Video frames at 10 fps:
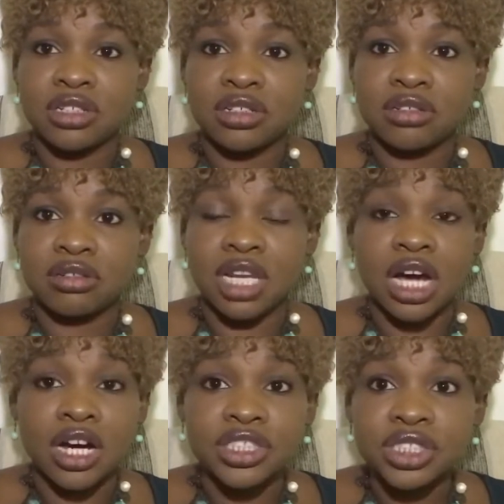
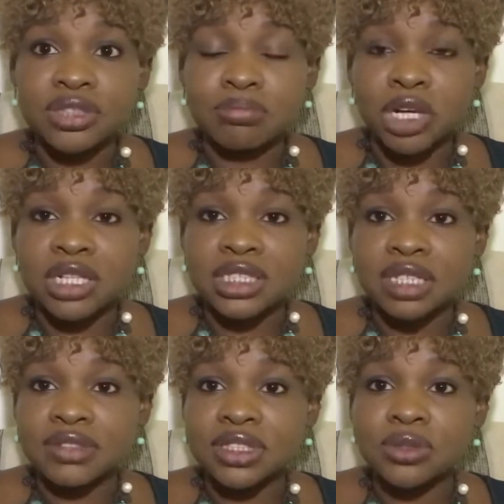large bottles of
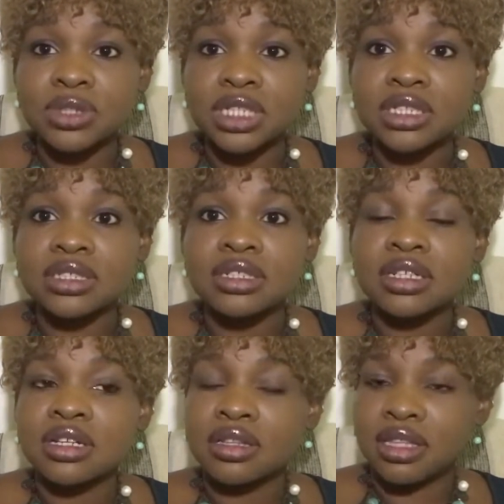soda,
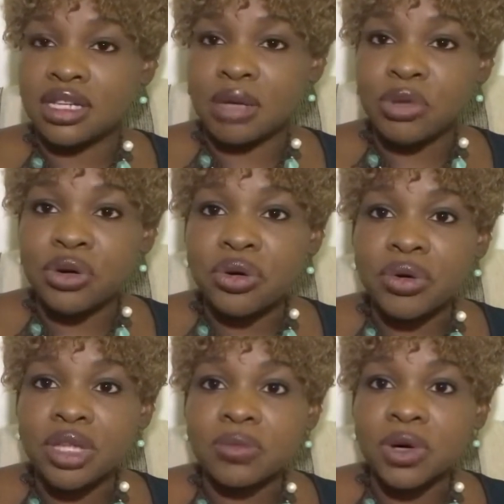think about going
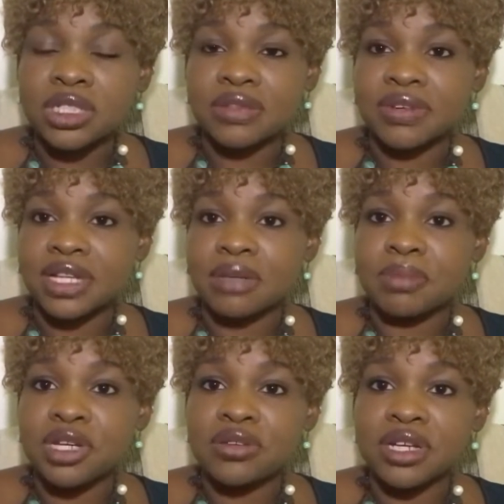with water for that
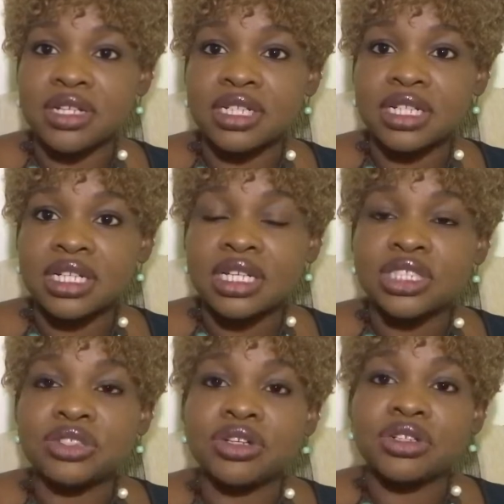period. So
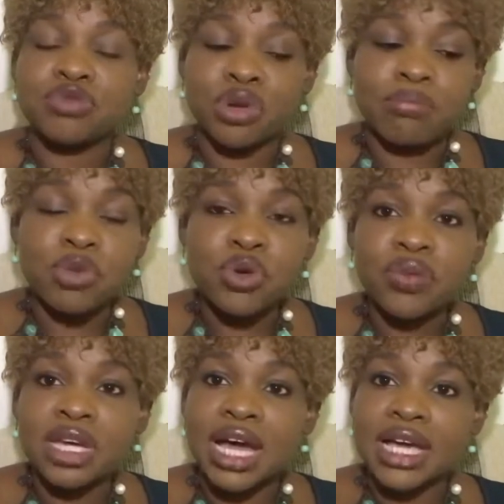you're
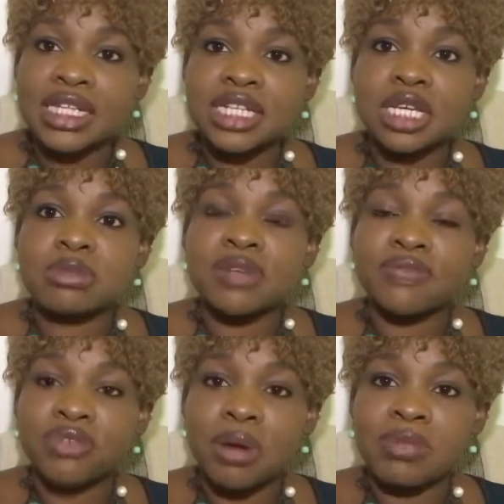removing items
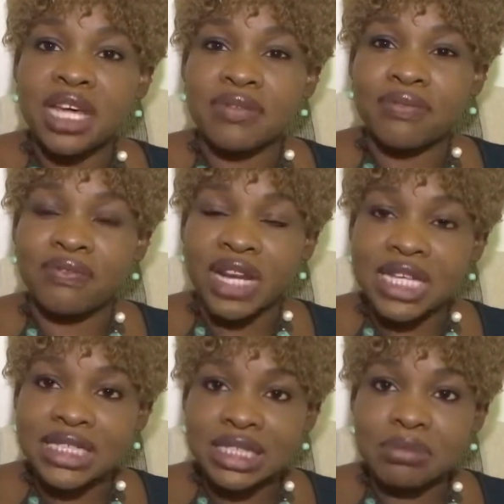from that
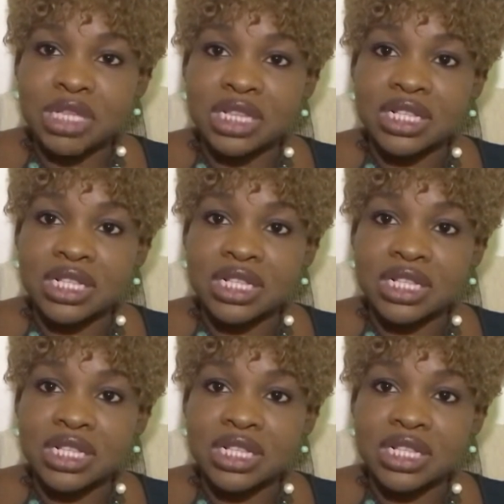flexible